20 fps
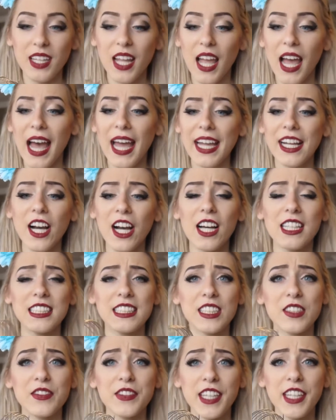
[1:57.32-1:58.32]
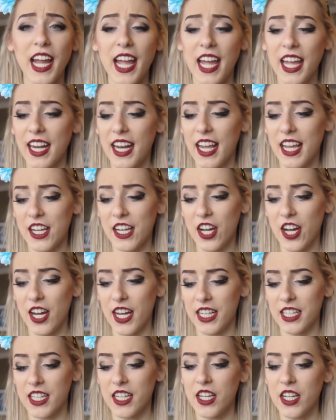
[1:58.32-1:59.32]
I got silver and I
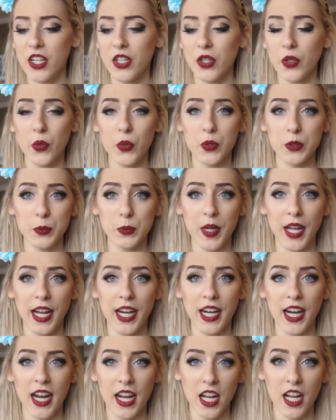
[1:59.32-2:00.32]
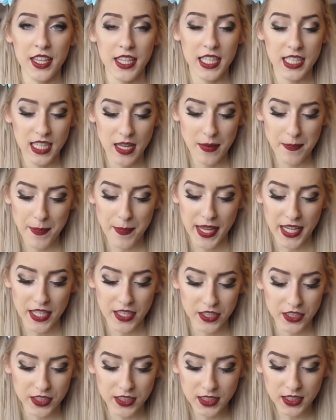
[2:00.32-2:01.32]
got gold wire. I got these at
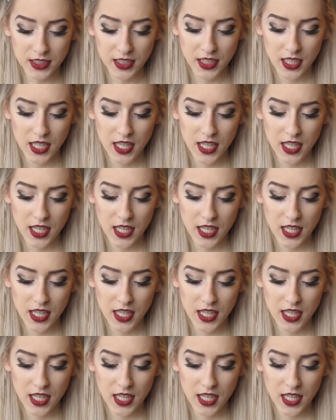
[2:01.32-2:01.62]
Michael's.